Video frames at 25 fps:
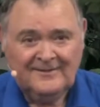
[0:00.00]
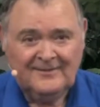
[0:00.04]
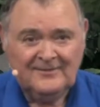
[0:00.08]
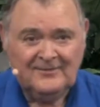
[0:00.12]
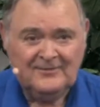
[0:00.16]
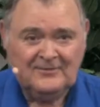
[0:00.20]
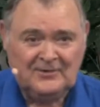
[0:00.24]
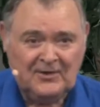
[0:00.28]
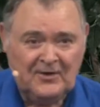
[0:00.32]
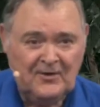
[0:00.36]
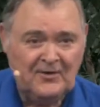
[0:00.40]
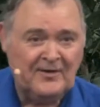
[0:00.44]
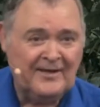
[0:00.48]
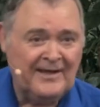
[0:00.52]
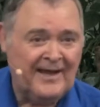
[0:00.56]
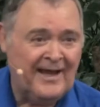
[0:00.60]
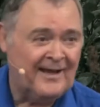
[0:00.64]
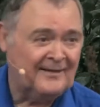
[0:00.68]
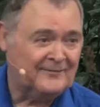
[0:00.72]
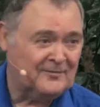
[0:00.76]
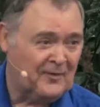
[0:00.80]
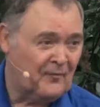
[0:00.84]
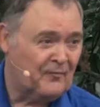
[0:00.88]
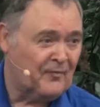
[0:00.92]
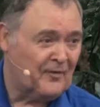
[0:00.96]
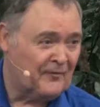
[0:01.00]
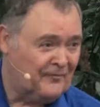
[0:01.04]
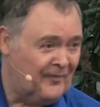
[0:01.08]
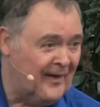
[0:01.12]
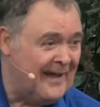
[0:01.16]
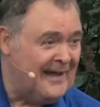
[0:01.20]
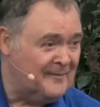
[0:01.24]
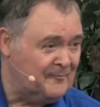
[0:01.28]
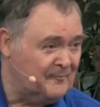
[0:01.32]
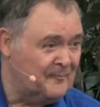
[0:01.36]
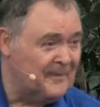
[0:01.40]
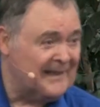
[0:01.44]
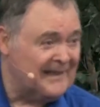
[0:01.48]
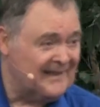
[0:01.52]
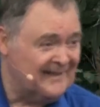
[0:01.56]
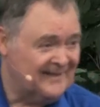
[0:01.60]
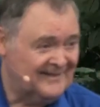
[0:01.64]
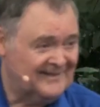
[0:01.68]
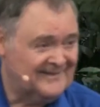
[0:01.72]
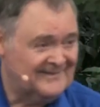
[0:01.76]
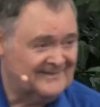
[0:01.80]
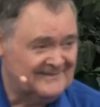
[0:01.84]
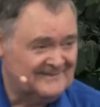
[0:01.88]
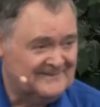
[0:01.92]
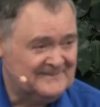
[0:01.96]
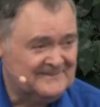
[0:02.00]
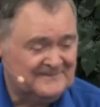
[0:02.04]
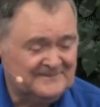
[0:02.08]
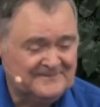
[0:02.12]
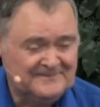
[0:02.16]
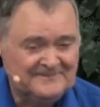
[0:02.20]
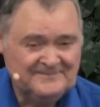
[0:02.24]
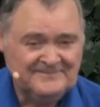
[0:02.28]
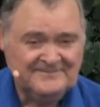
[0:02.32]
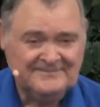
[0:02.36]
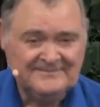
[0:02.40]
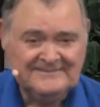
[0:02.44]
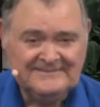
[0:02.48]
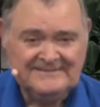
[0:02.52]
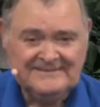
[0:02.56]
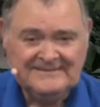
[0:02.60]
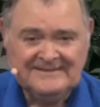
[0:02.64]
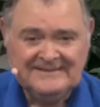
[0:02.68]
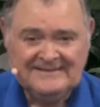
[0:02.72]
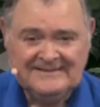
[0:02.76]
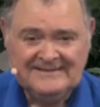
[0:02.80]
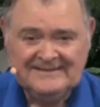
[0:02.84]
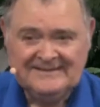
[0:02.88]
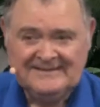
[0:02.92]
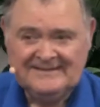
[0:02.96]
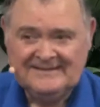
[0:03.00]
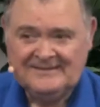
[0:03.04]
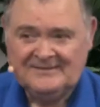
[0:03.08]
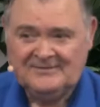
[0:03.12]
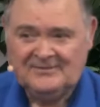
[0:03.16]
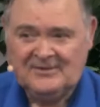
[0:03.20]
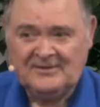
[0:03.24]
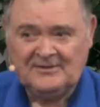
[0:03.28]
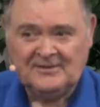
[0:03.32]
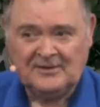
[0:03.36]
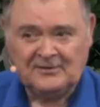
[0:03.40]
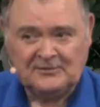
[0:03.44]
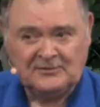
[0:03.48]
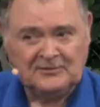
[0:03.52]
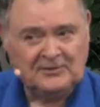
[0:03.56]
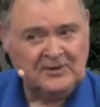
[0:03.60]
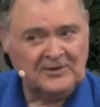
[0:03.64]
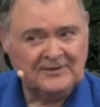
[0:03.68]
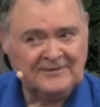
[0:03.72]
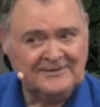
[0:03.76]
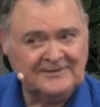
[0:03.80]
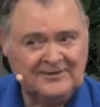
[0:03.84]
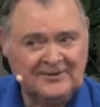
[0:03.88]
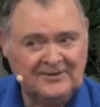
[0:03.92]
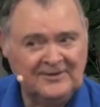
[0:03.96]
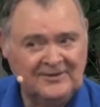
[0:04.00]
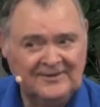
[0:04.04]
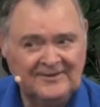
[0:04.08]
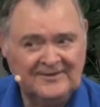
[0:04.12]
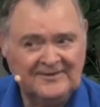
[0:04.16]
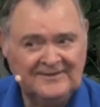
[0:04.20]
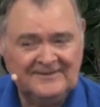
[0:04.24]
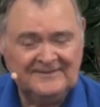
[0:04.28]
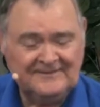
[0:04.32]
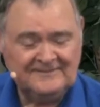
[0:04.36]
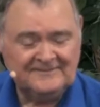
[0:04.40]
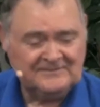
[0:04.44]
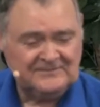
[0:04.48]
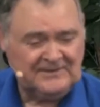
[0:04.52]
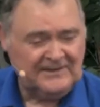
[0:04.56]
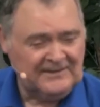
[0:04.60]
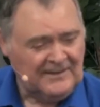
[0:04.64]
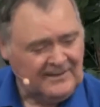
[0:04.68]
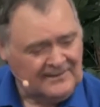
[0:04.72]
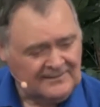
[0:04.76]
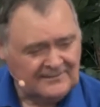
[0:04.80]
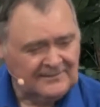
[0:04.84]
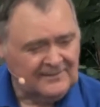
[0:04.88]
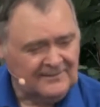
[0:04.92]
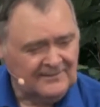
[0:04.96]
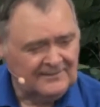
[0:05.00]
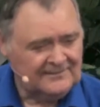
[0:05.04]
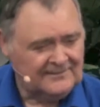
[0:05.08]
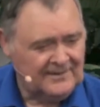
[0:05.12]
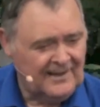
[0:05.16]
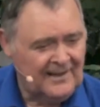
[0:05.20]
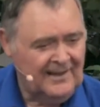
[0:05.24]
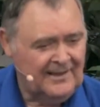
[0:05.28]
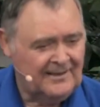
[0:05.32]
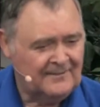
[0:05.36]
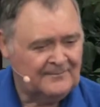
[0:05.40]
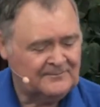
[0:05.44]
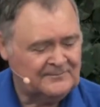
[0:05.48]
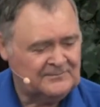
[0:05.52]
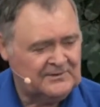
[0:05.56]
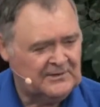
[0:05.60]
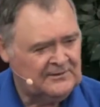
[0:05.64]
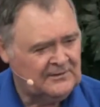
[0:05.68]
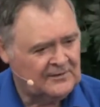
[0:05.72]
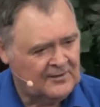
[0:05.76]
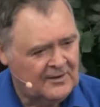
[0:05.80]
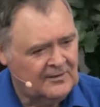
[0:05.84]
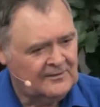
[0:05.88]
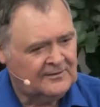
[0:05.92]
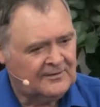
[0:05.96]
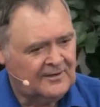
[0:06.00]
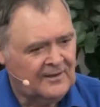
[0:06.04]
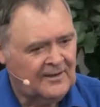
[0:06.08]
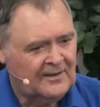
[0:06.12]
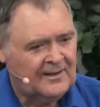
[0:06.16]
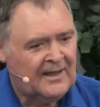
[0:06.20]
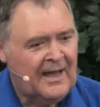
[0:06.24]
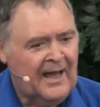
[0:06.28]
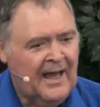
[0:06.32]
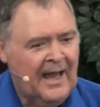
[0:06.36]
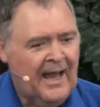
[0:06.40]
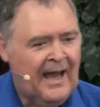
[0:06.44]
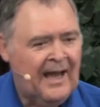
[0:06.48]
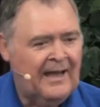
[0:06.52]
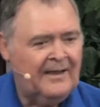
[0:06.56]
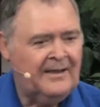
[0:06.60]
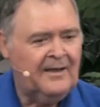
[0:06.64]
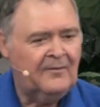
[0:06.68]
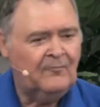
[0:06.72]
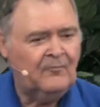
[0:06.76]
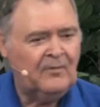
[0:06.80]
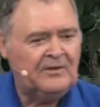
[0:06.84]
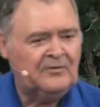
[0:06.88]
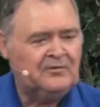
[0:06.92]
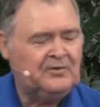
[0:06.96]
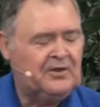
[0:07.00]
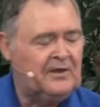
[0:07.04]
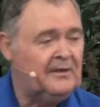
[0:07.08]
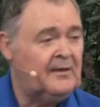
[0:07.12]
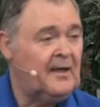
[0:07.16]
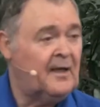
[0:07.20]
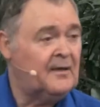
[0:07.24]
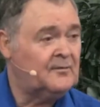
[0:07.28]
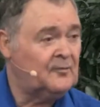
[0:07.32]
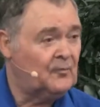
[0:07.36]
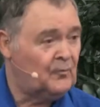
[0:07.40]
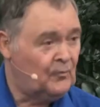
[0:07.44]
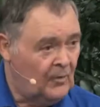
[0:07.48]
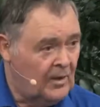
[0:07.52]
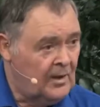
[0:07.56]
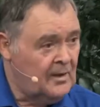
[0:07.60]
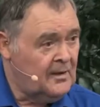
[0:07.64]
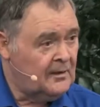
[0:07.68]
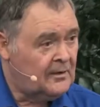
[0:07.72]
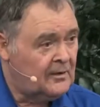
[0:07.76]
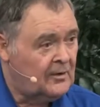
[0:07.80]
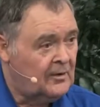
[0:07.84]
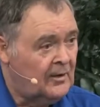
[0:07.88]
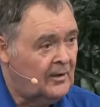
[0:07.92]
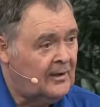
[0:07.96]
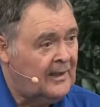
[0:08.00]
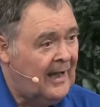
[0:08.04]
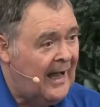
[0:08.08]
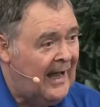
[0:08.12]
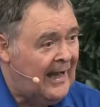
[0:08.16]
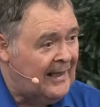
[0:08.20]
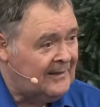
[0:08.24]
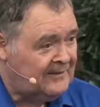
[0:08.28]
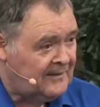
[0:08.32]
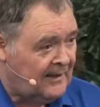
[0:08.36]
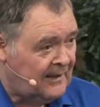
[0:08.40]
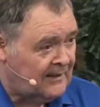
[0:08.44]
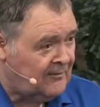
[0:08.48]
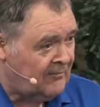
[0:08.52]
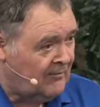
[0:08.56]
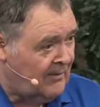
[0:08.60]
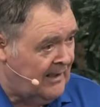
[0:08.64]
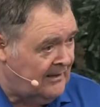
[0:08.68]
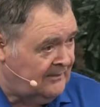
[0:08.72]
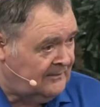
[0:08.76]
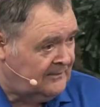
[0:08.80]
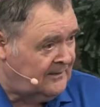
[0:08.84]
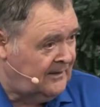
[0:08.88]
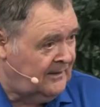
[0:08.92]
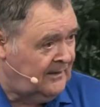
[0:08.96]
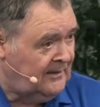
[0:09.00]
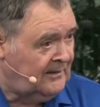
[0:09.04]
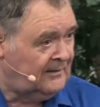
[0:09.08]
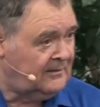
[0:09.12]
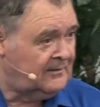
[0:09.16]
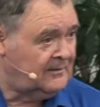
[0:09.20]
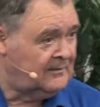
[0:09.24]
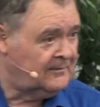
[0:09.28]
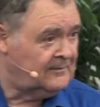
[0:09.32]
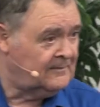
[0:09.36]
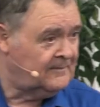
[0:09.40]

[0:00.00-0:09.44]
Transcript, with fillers: Judy has overfed me. She's a good cook. She does a good job. She's a good cook. And then when she doesn't want to cook, I take her out to eat.